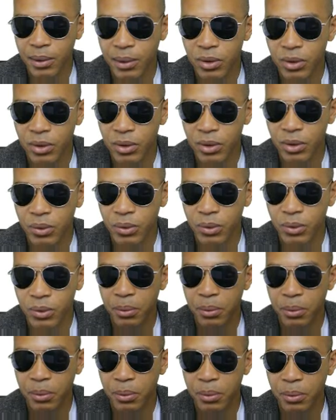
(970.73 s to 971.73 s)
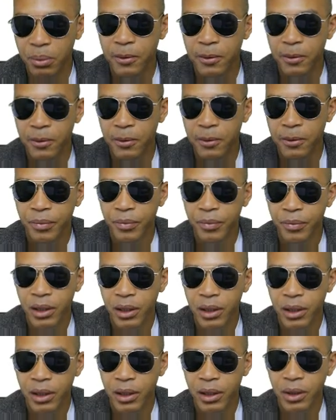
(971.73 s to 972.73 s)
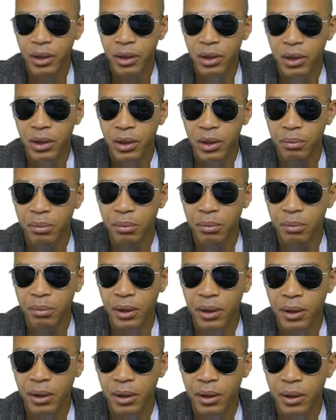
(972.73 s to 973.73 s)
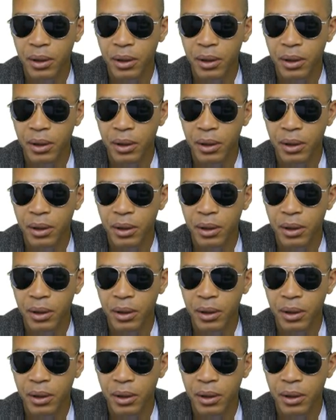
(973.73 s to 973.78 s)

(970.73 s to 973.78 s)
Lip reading: I'd go ahead and make them, to be honest with you.